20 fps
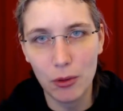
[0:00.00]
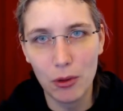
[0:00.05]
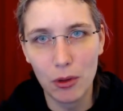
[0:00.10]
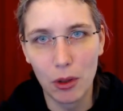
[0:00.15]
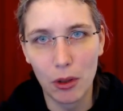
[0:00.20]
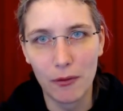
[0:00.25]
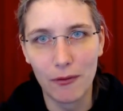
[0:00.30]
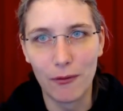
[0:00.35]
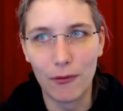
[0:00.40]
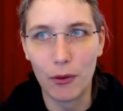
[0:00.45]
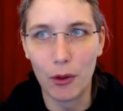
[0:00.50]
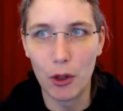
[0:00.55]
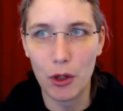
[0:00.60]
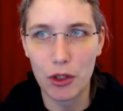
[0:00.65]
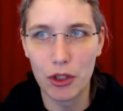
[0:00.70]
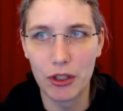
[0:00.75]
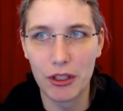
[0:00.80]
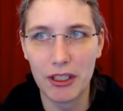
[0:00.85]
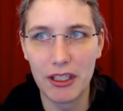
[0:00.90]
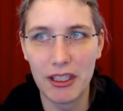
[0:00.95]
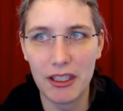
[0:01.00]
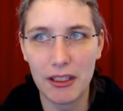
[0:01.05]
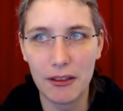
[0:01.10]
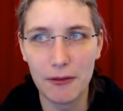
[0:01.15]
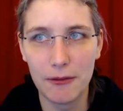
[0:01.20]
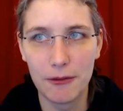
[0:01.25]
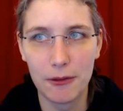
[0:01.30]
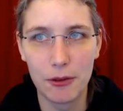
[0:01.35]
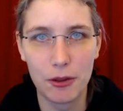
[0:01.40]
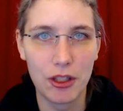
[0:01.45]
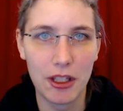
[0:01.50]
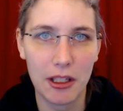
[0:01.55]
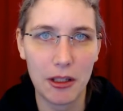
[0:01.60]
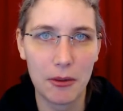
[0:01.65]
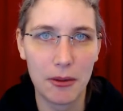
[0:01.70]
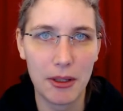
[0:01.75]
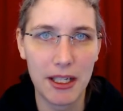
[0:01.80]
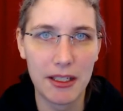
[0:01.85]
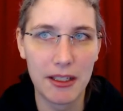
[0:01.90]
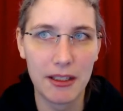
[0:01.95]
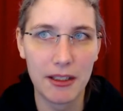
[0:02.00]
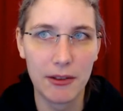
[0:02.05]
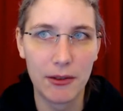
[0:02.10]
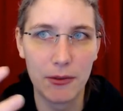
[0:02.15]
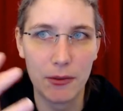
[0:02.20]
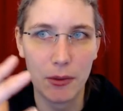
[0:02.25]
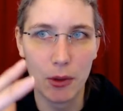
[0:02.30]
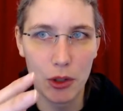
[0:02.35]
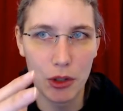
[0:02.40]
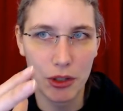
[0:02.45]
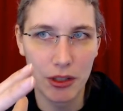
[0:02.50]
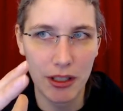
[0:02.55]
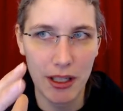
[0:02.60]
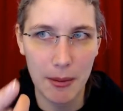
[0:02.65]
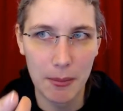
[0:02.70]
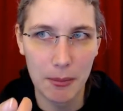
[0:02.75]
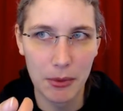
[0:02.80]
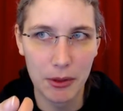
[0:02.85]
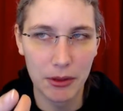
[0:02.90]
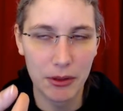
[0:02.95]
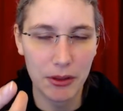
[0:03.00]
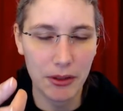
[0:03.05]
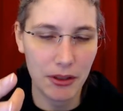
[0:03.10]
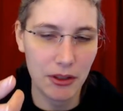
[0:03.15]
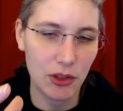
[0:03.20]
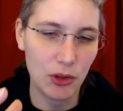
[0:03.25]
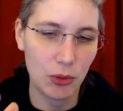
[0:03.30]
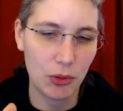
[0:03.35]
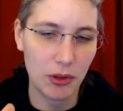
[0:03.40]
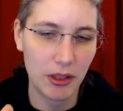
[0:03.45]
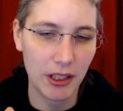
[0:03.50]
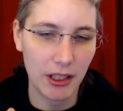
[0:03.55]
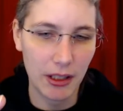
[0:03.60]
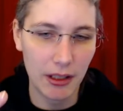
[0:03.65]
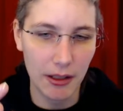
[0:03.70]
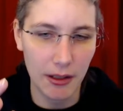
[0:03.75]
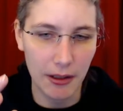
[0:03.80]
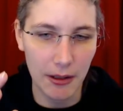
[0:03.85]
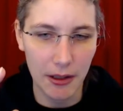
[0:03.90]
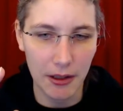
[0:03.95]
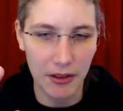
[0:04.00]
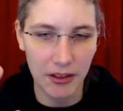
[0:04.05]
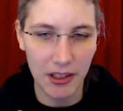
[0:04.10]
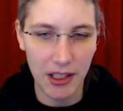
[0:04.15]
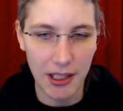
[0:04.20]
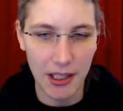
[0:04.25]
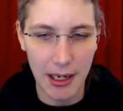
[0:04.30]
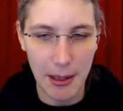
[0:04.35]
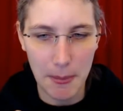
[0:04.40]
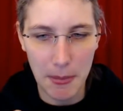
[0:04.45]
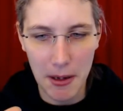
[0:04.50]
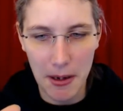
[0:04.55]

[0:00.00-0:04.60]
called versioneer for generating its version number during uh, setup,